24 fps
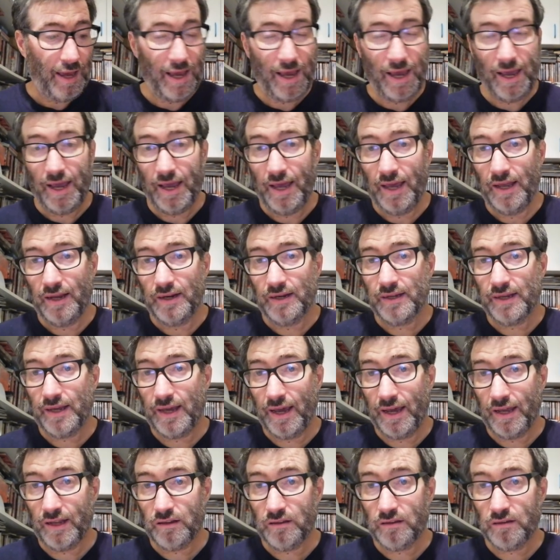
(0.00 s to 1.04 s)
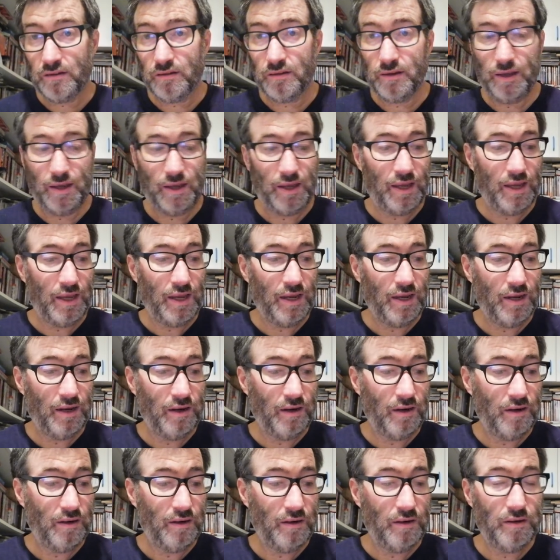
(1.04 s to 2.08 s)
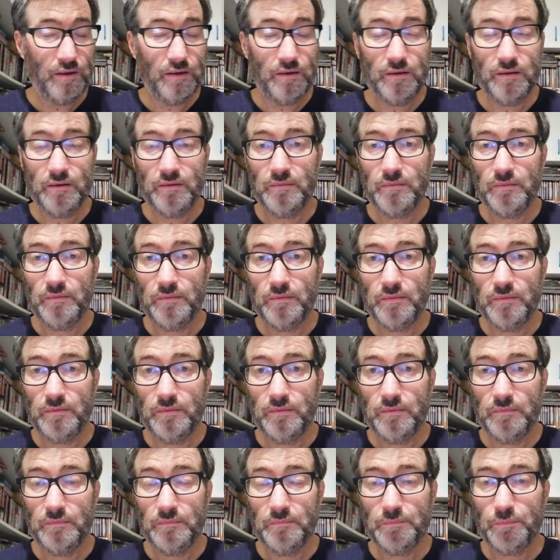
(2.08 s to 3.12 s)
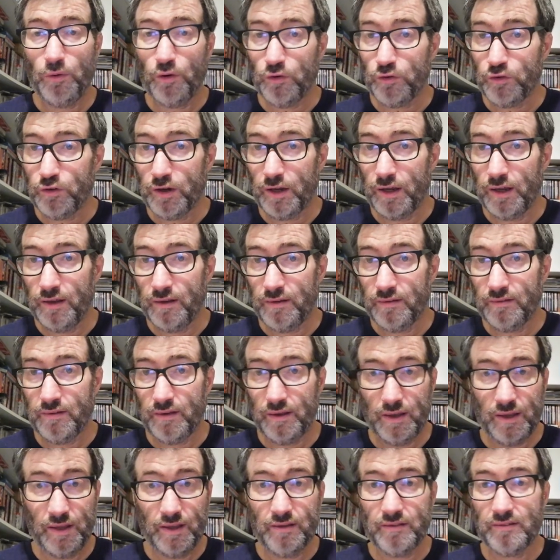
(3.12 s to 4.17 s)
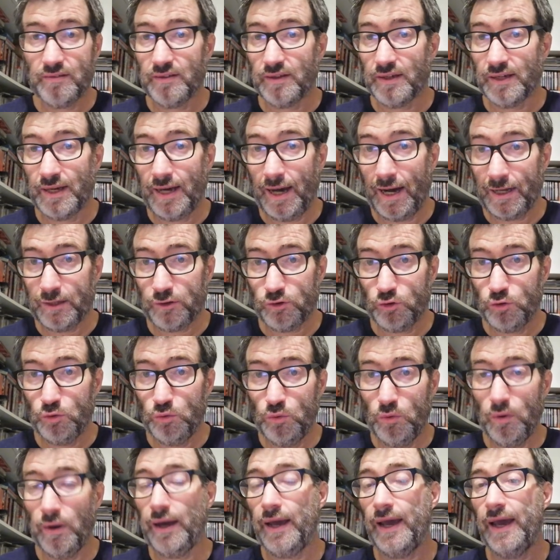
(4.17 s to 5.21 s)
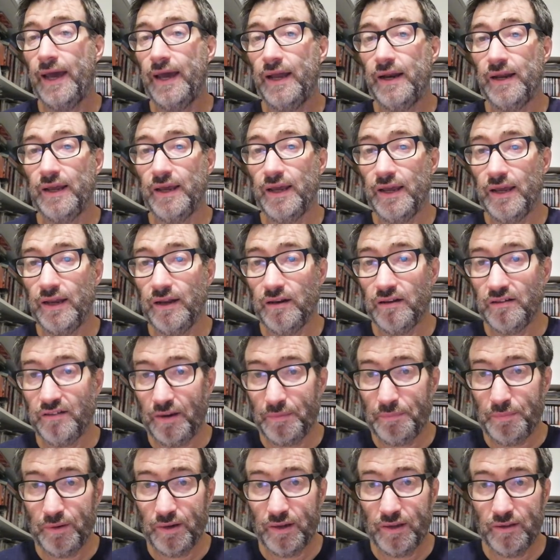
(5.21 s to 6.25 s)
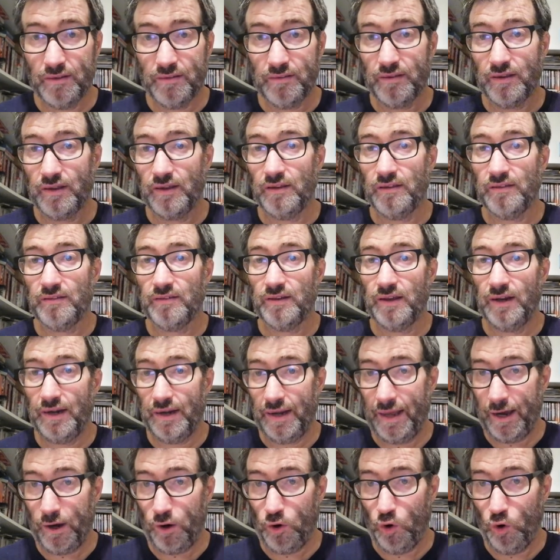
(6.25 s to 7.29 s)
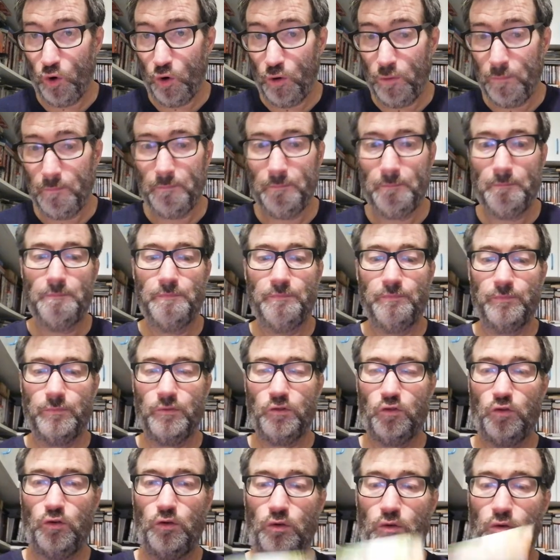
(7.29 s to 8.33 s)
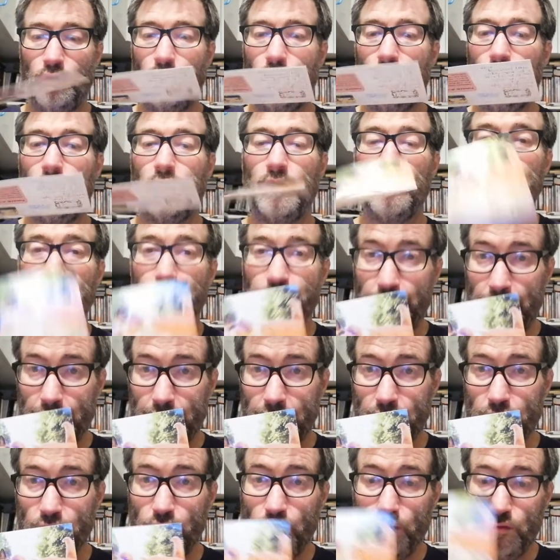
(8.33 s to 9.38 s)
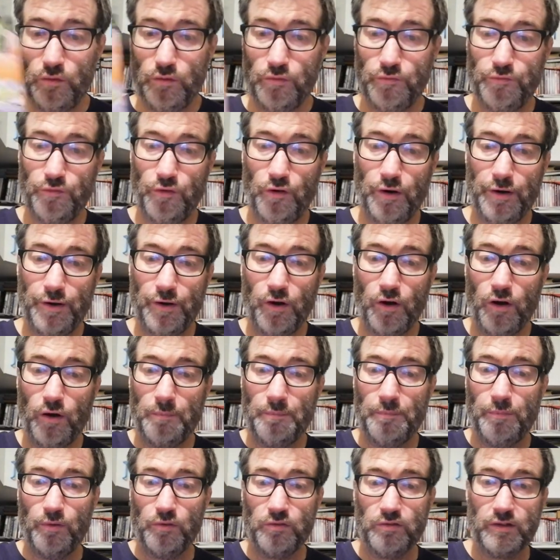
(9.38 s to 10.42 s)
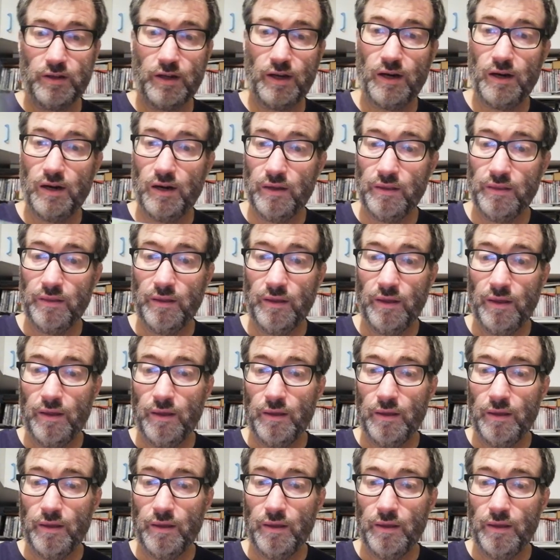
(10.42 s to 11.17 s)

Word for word: and cat in Portuguese is gato and in Japanese is neko. So thank you for your postcard,